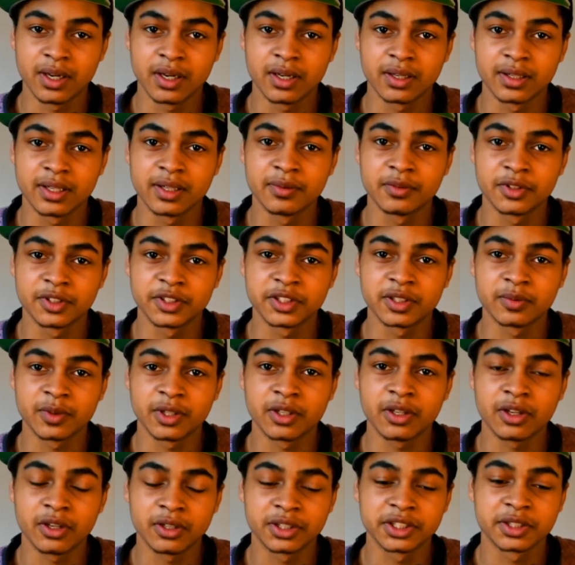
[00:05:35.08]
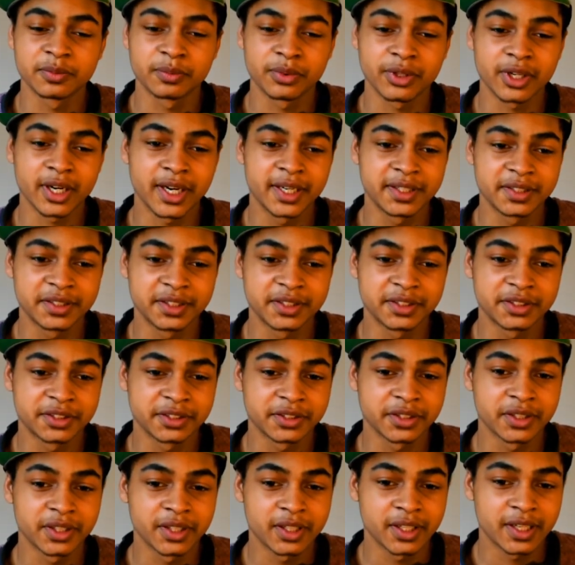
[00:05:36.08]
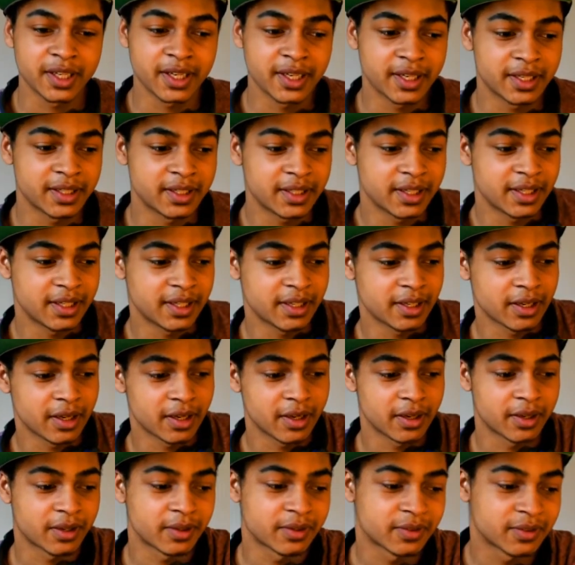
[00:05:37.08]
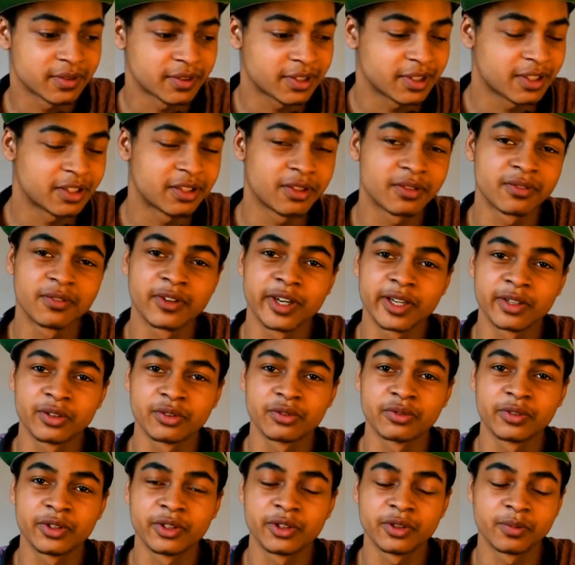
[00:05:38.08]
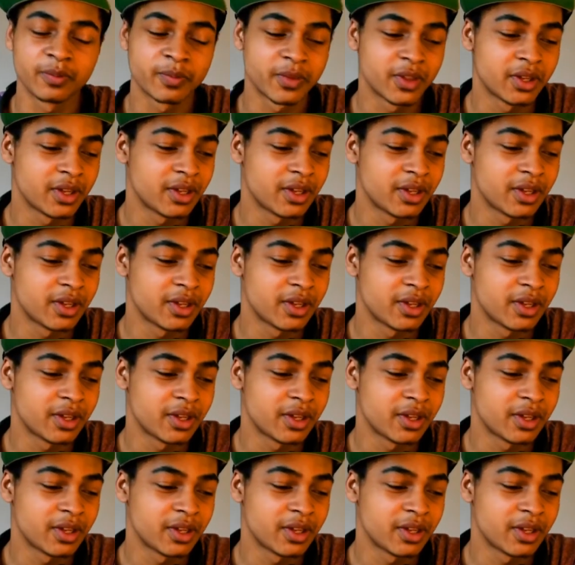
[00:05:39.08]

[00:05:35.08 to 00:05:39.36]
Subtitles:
give us a lot of surprises in the final film.